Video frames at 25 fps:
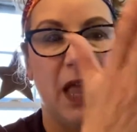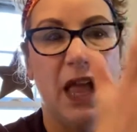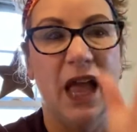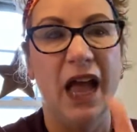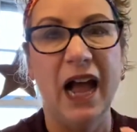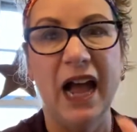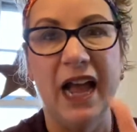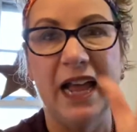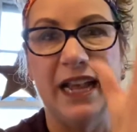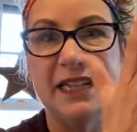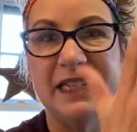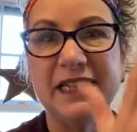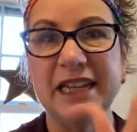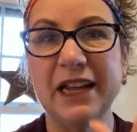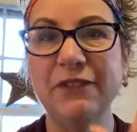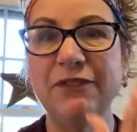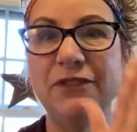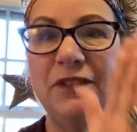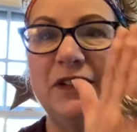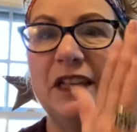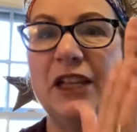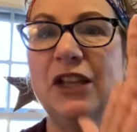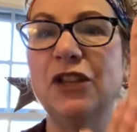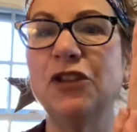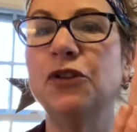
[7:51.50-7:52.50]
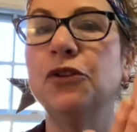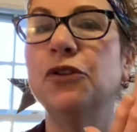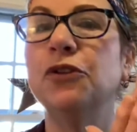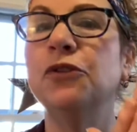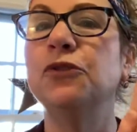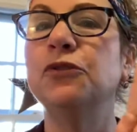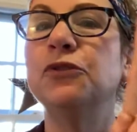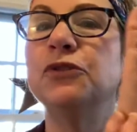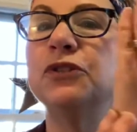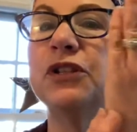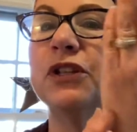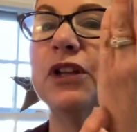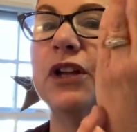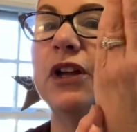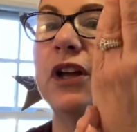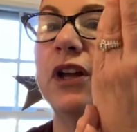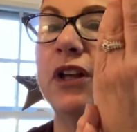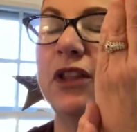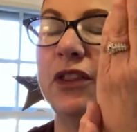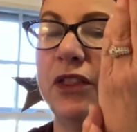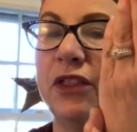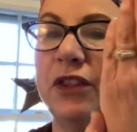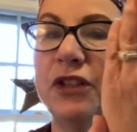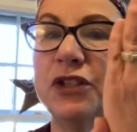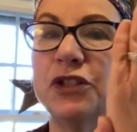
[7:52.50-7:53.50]
I definitely use
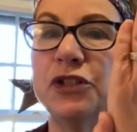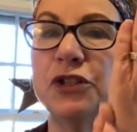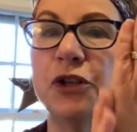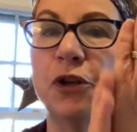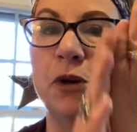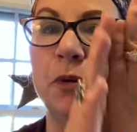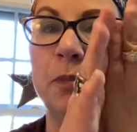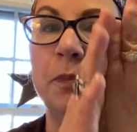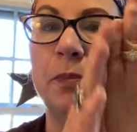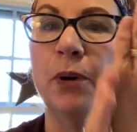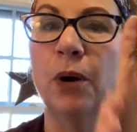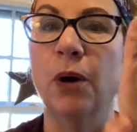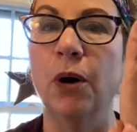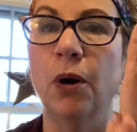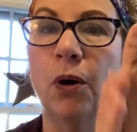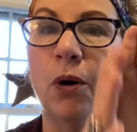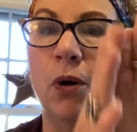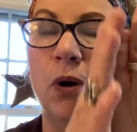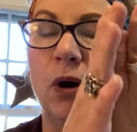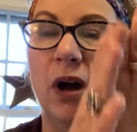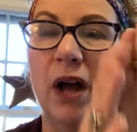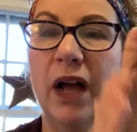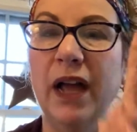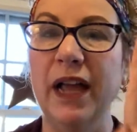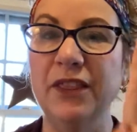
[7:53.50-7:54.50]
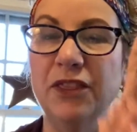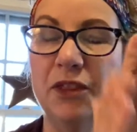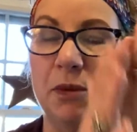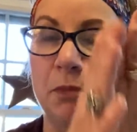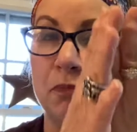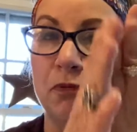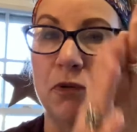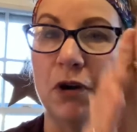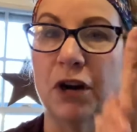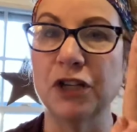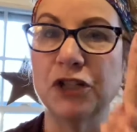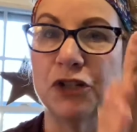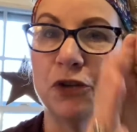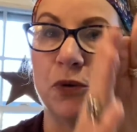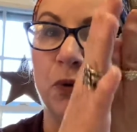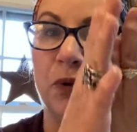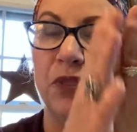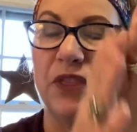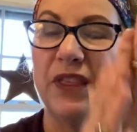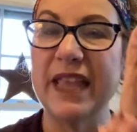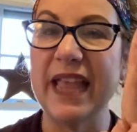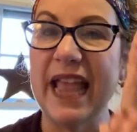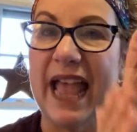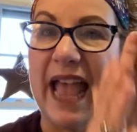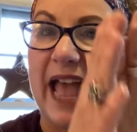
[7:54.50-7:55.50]
the soap and the brush on
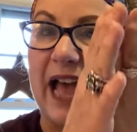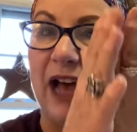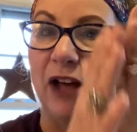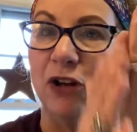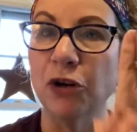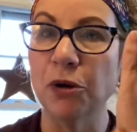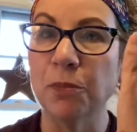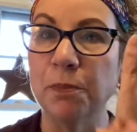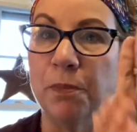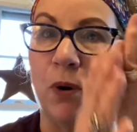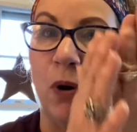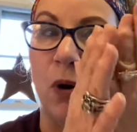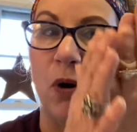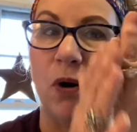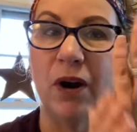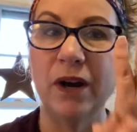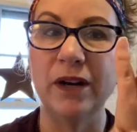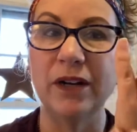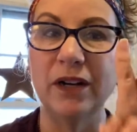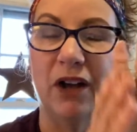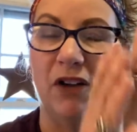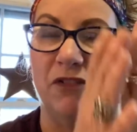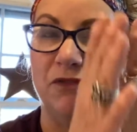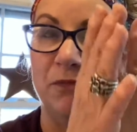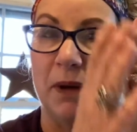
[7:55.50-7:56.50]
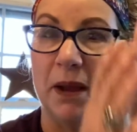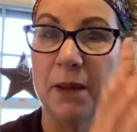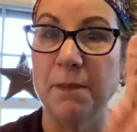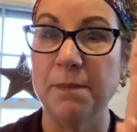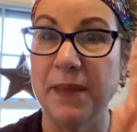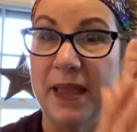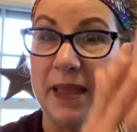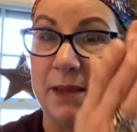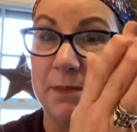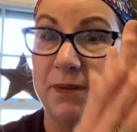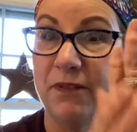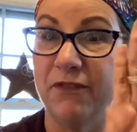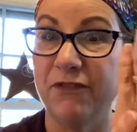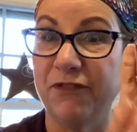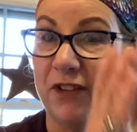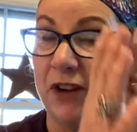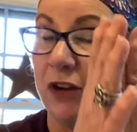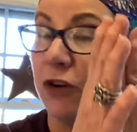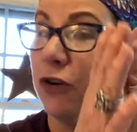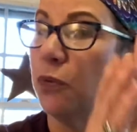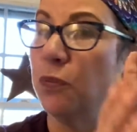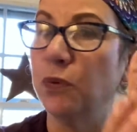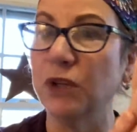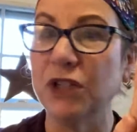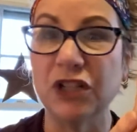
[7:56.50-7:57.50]
the outer part of my baby
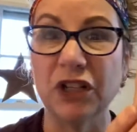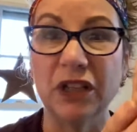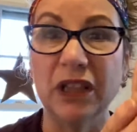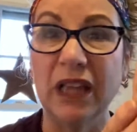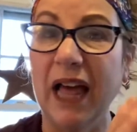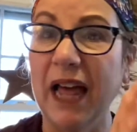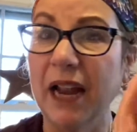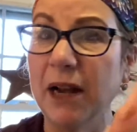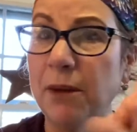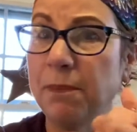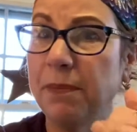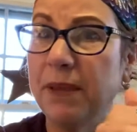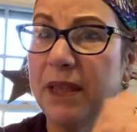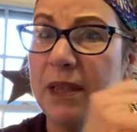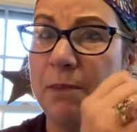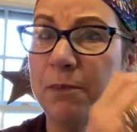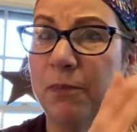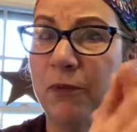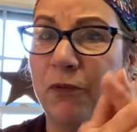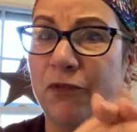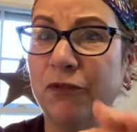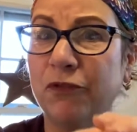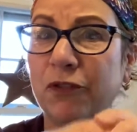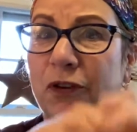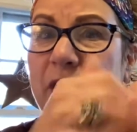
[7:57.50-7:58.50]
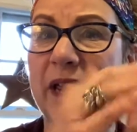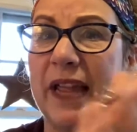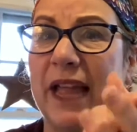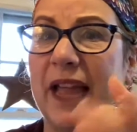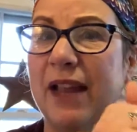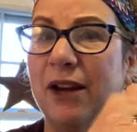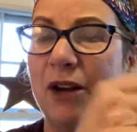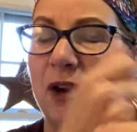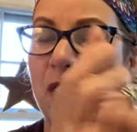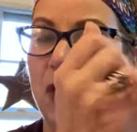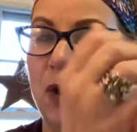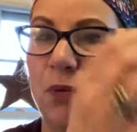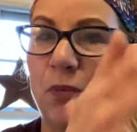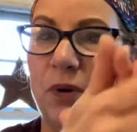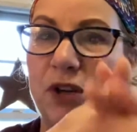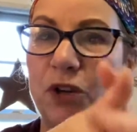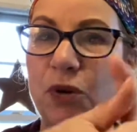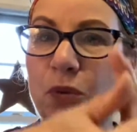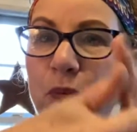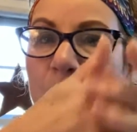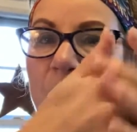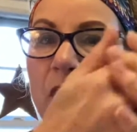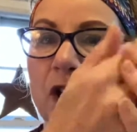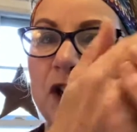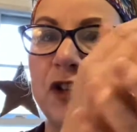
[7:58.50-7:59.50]
finger, which a lot of people forget. When you
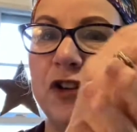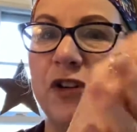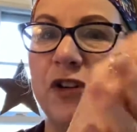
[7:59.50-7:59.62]
wash your